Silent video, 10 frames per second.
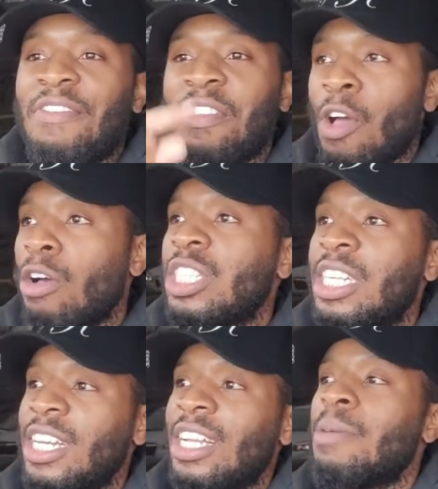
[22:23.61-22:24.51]
if y'all
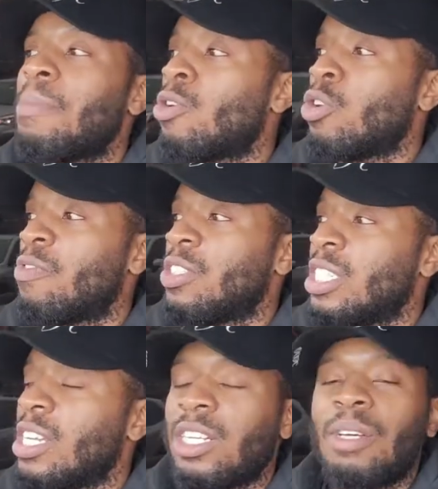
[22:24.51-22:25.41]
seen in the clip, I don't know if it's
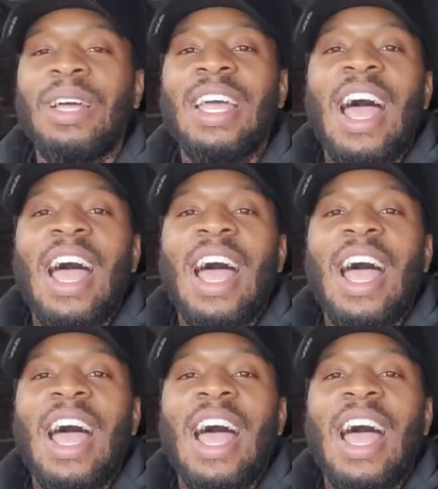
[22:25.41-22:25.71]
in the clip,